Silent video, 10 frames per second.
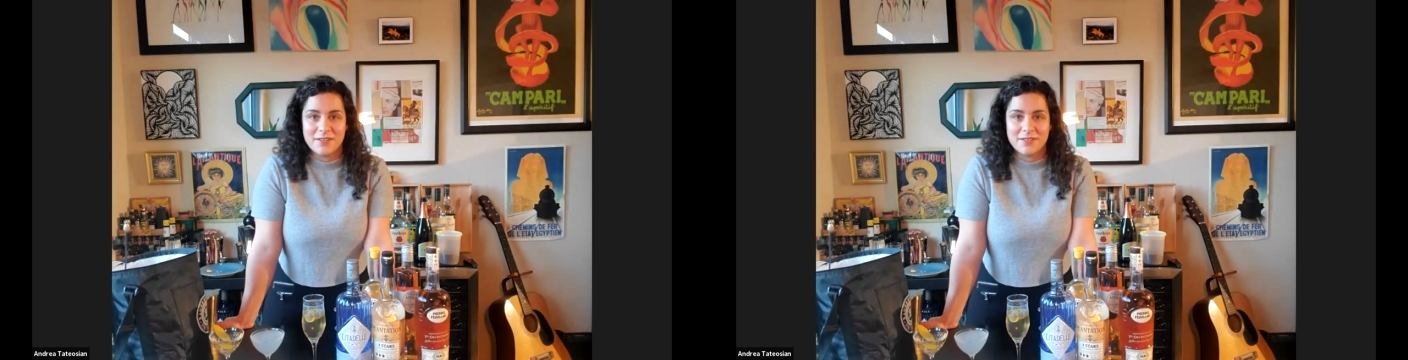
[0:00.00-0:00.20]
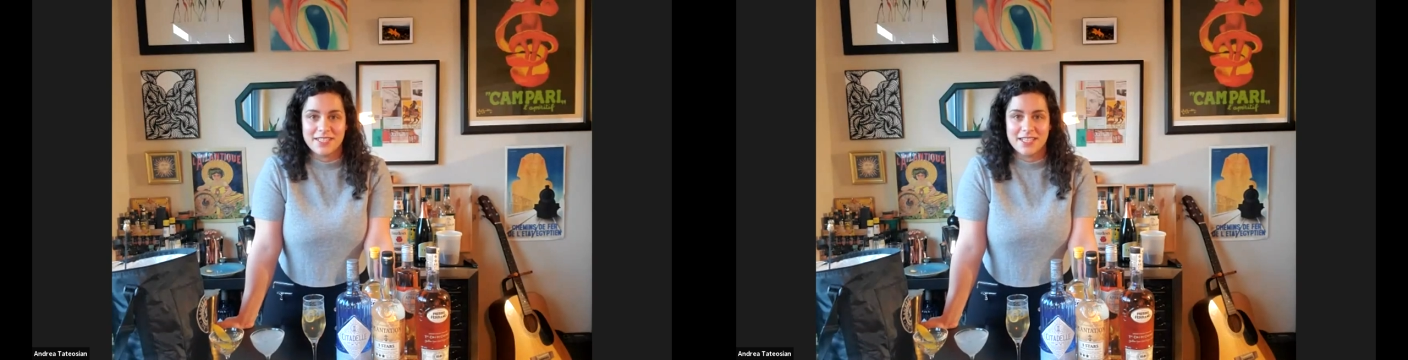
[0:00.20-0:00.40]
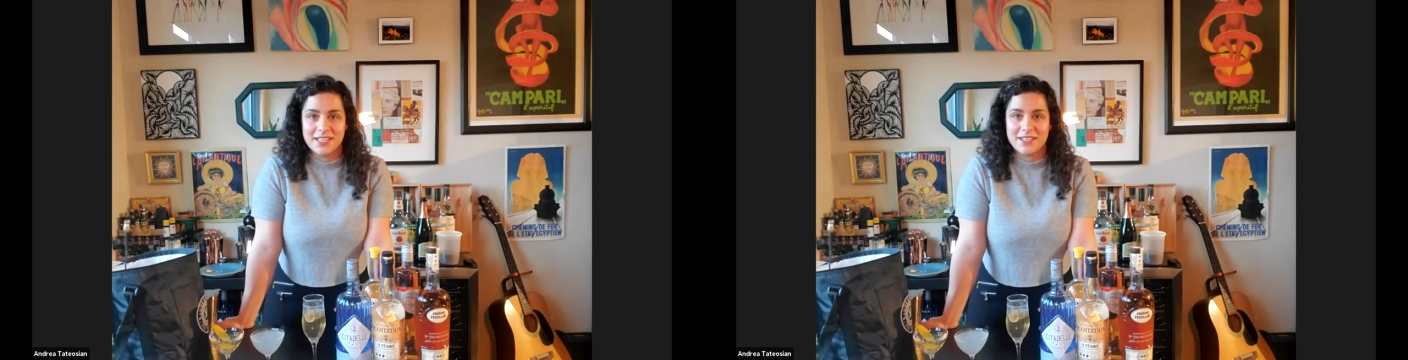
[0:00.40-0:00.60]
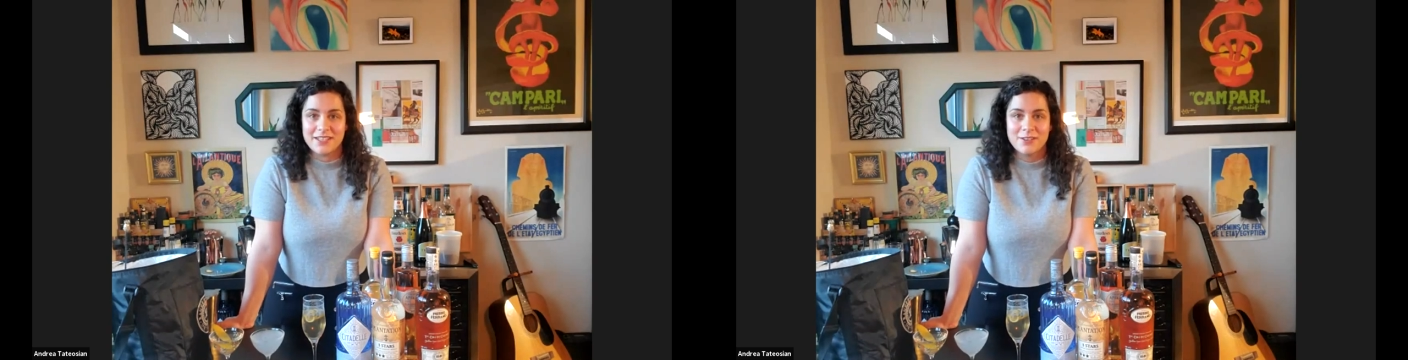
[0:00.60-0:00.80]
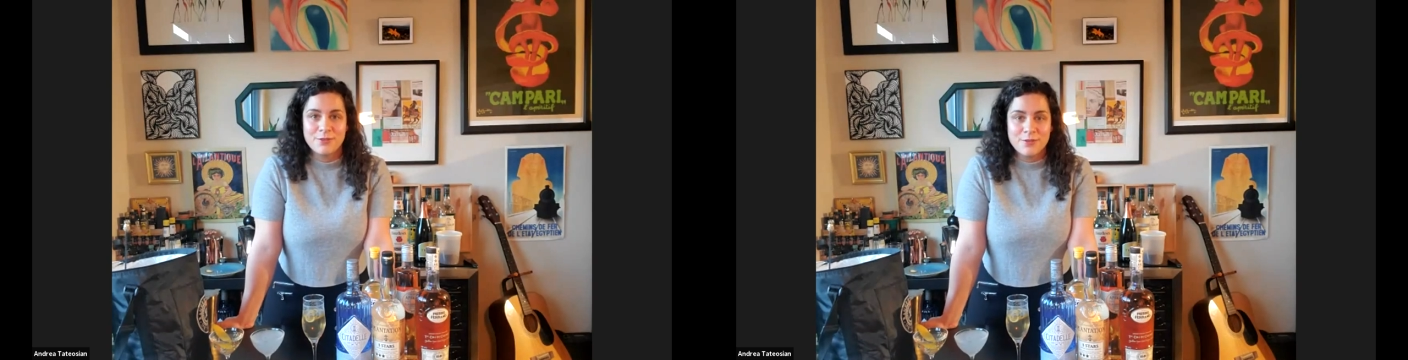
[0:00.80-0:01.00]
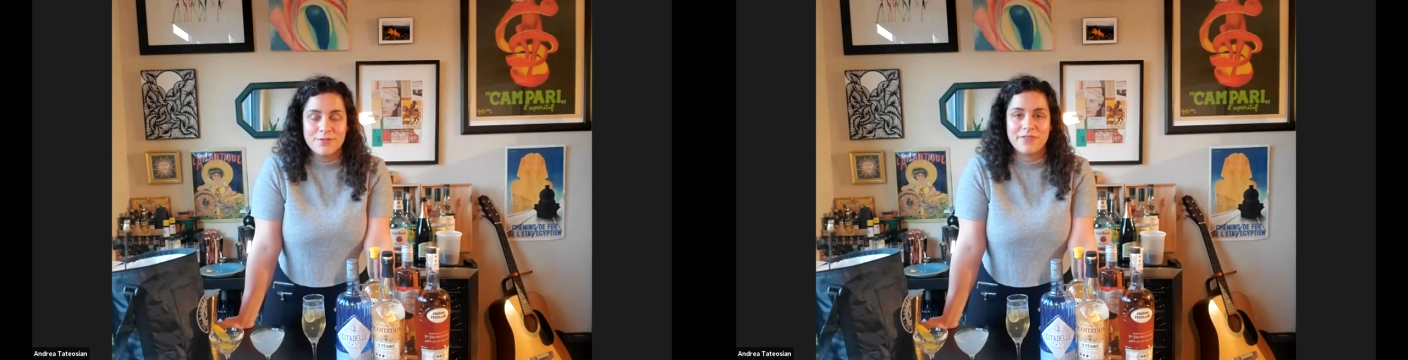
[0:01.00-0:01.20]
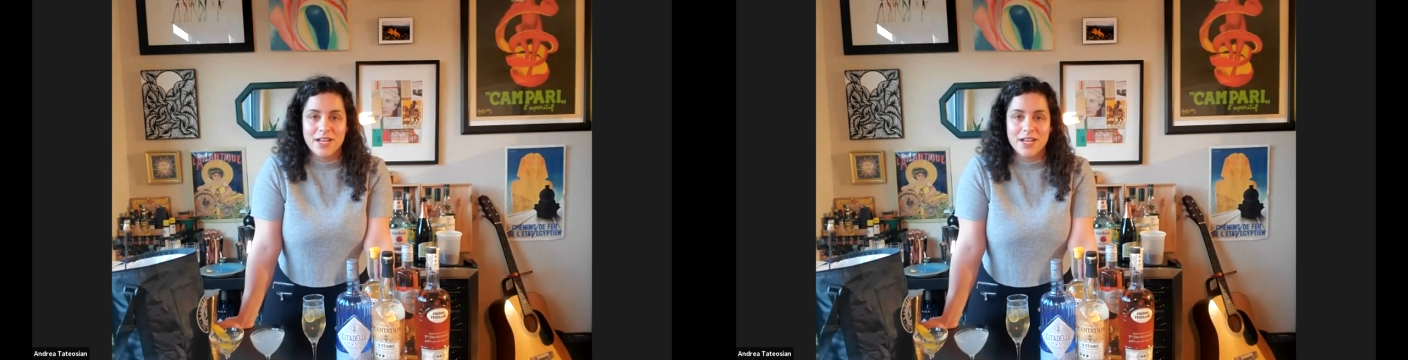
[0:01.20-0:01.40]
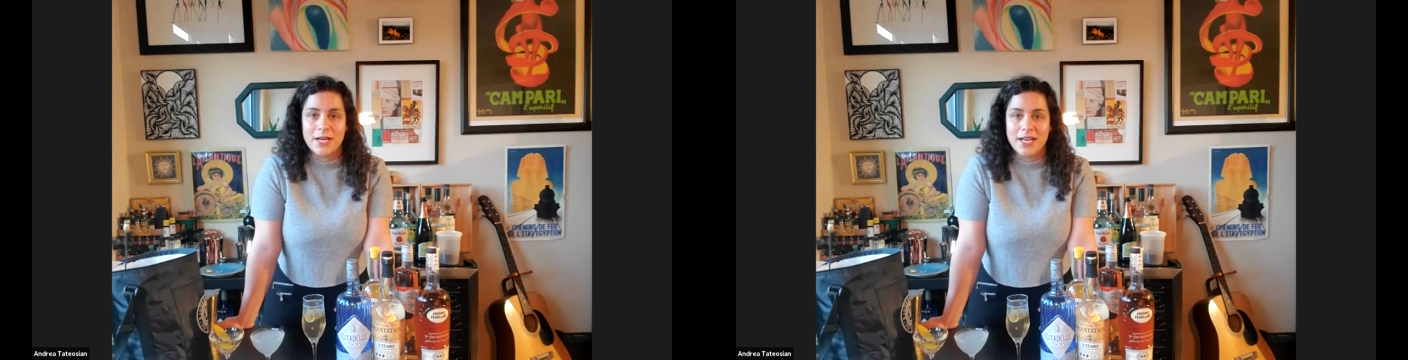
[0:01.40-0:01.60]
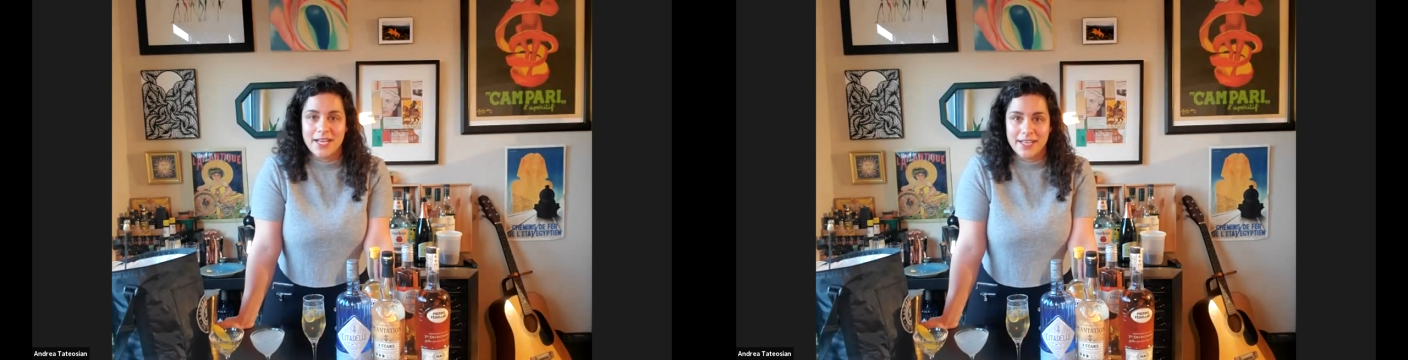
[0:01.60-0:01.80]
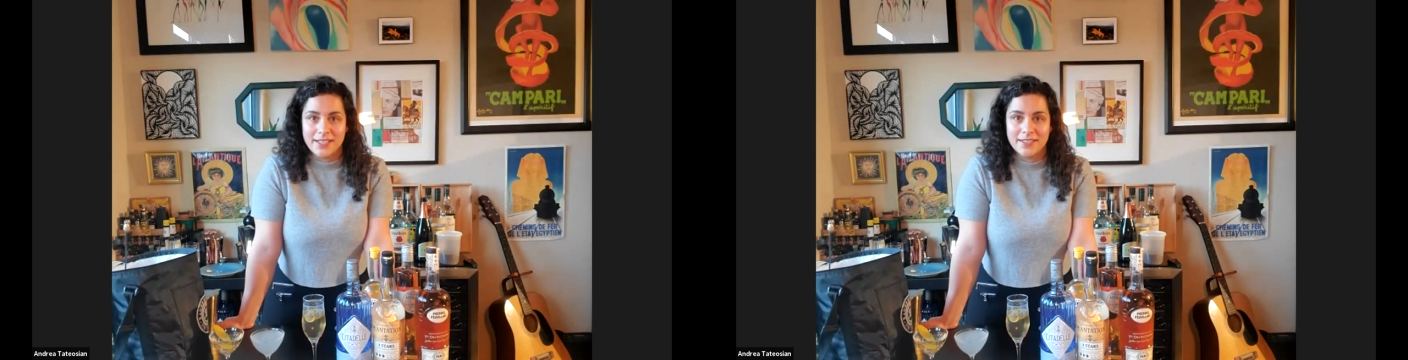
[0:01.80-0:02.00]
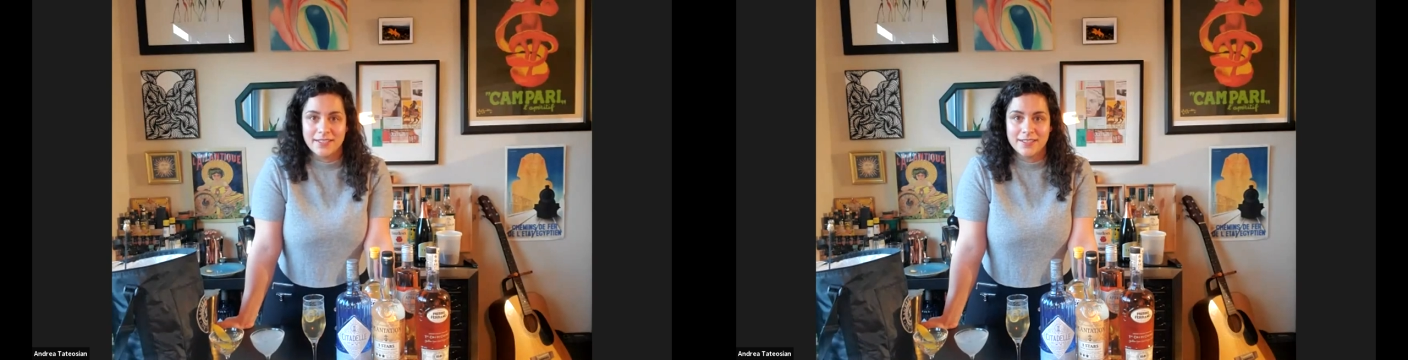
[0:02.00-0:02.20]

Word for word: I was like, who the fuck am I